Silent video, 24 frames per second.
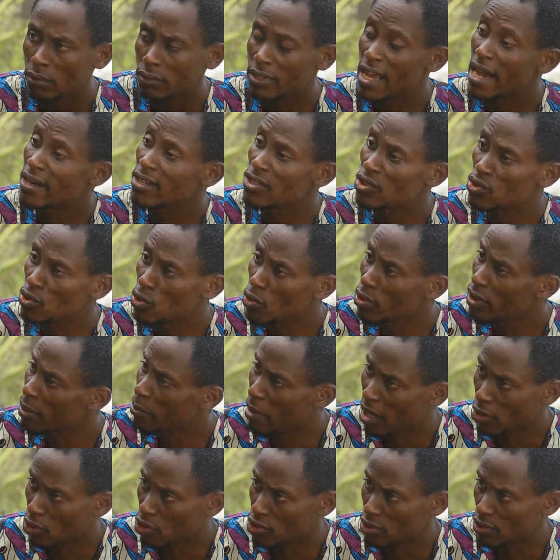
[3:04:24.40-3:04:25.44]
There is no
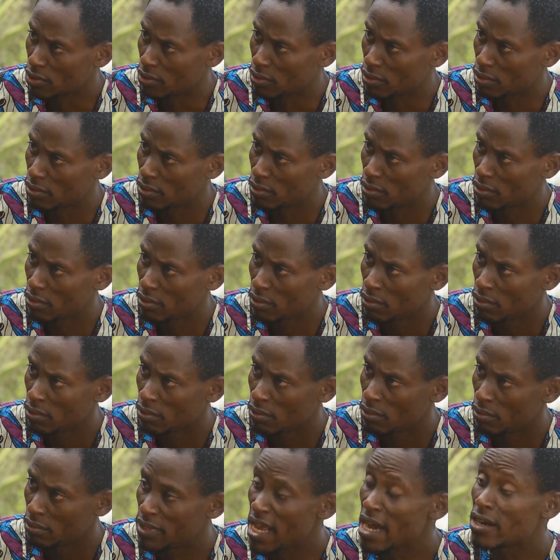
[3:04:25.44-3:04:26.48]
repercussion.
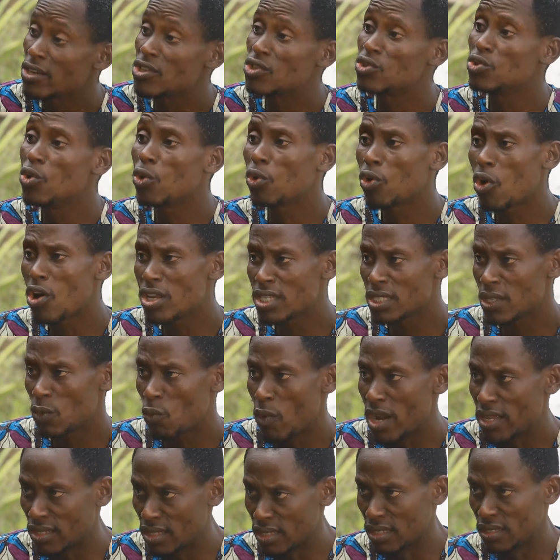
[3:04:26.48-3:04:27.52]
There is no
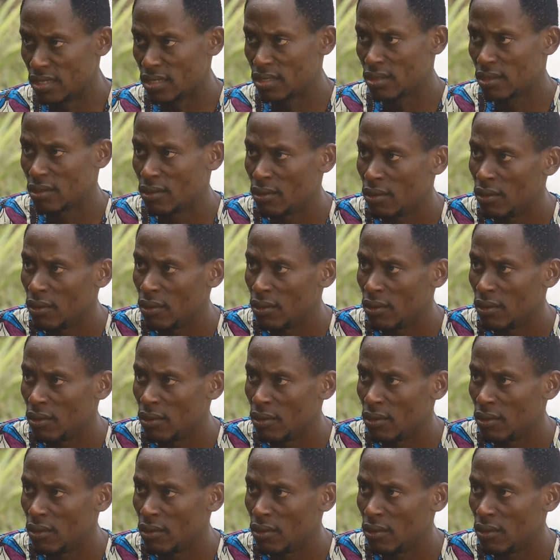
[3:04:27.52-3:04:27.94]
consequences.